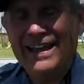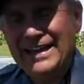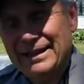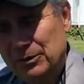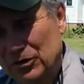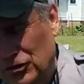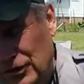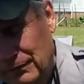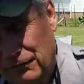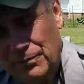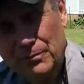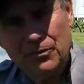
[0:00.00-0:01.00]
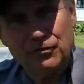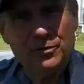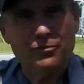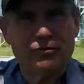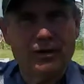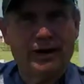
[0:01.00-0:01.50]
It was shipped from, from
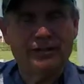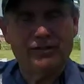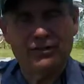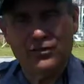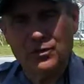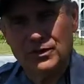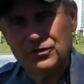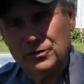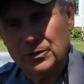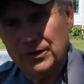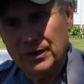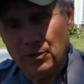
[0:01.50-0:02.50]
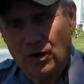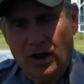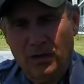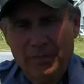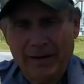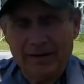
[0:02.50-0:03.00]
France, of course, where they were all
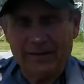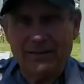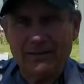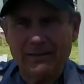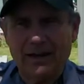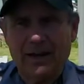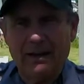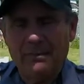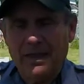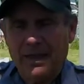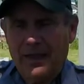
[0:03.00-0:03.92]
made at the time,